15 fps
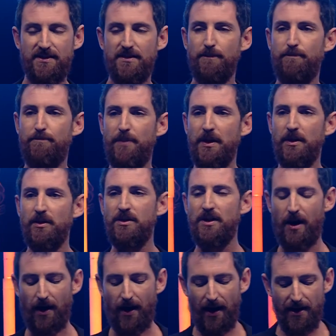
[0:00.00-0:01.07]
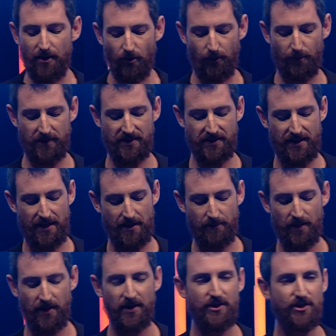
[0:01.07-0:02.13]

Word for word: to build high group esteem